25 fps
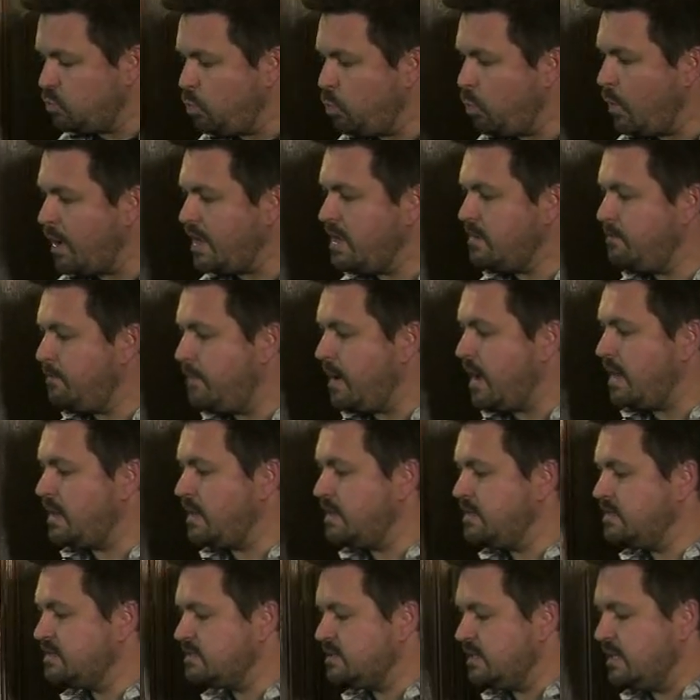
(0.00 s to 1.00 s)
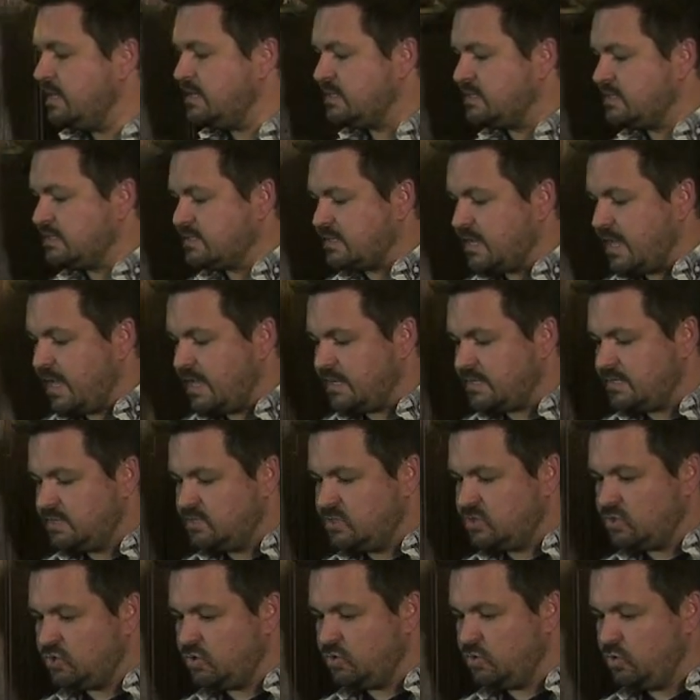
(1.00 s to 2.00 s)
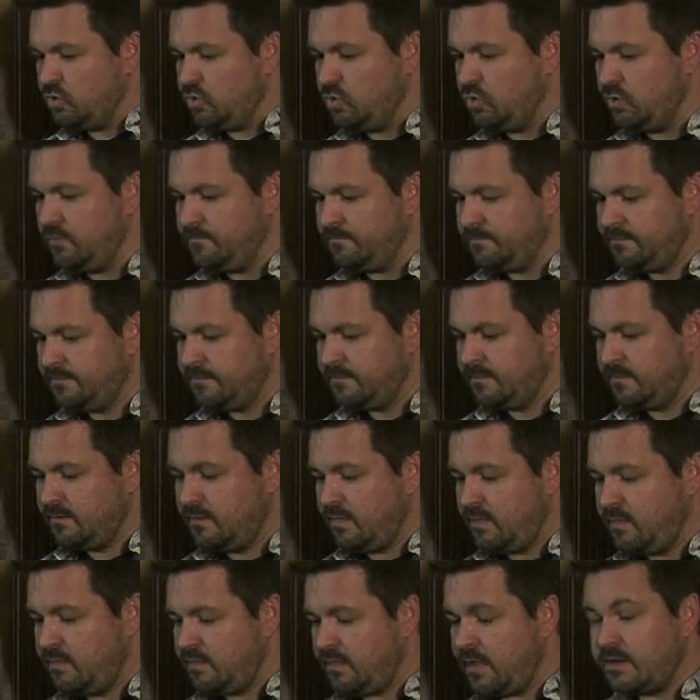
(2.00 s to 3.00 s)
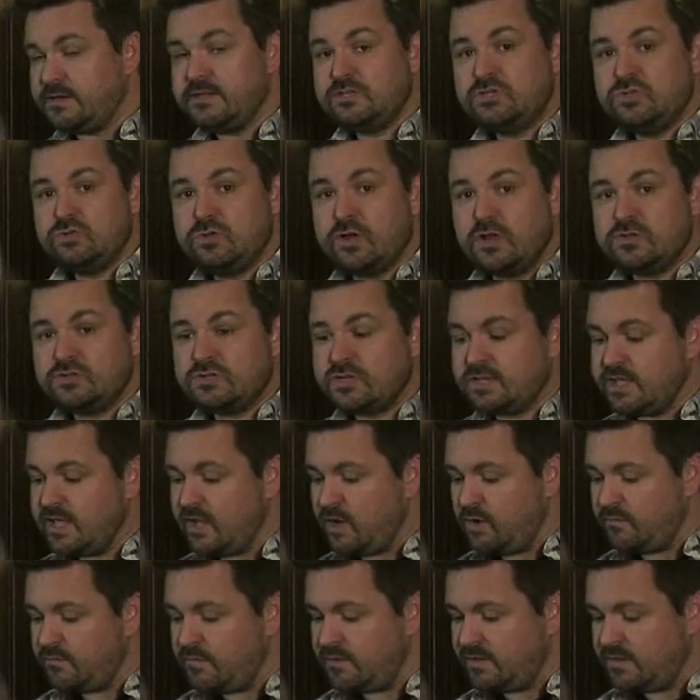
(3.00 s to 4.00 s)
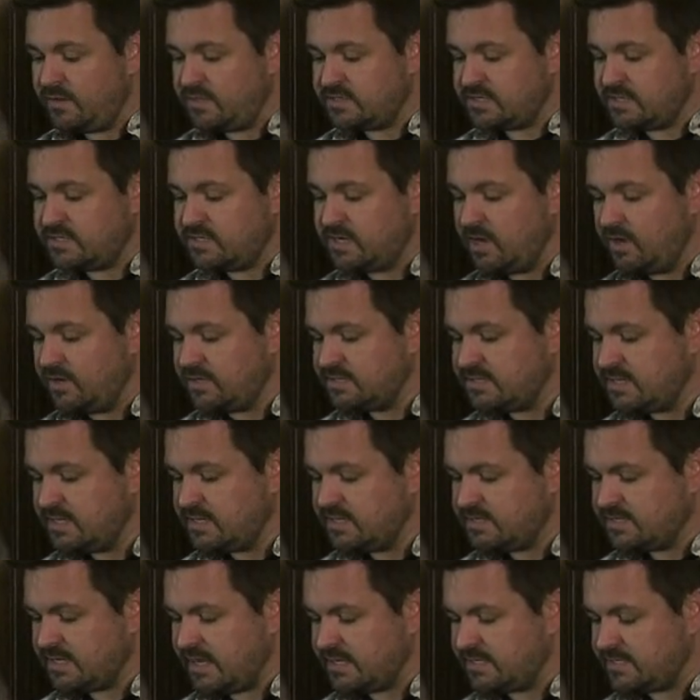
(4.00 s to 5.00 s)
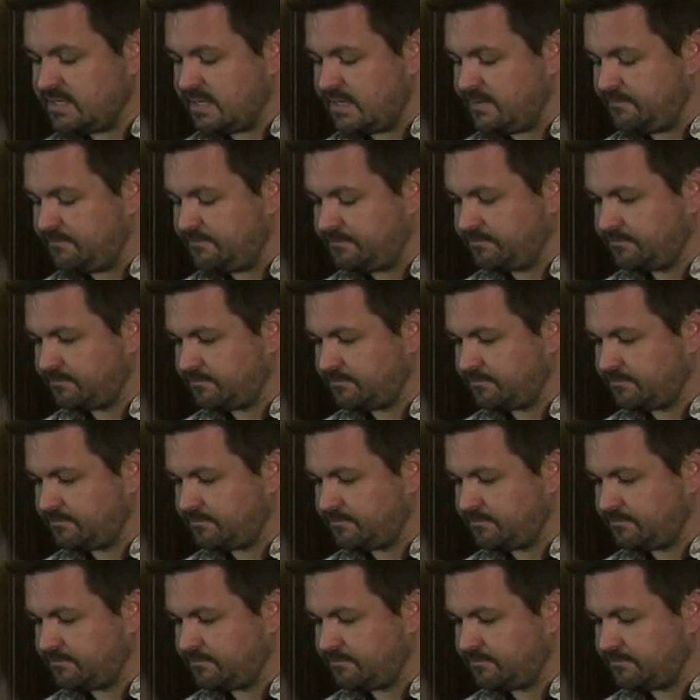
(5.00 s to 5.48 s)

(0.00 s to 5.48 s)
white balance is set to 3200 Kelvin. It's a tungsten setting.